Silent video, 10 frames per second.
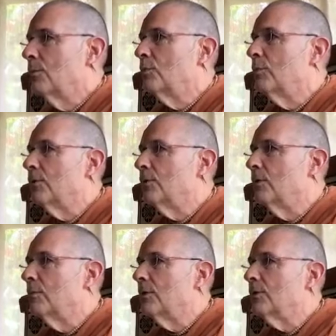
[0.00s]
Pujapad
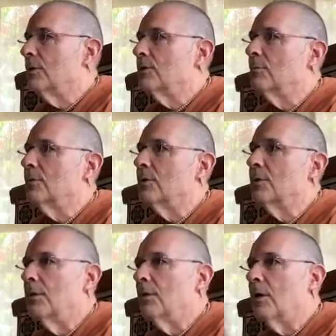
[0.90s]
Sridhar said, sometimes
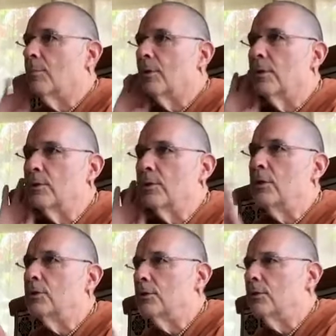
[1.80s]
you hear our
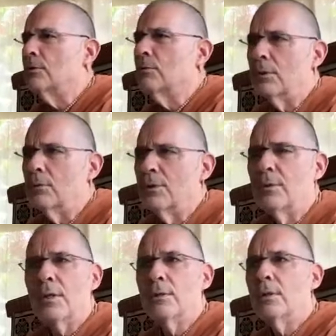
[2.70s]
pronunciations. What
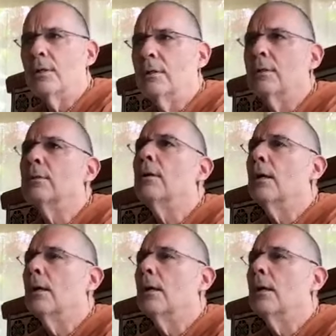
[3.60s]
are they saying? Oh.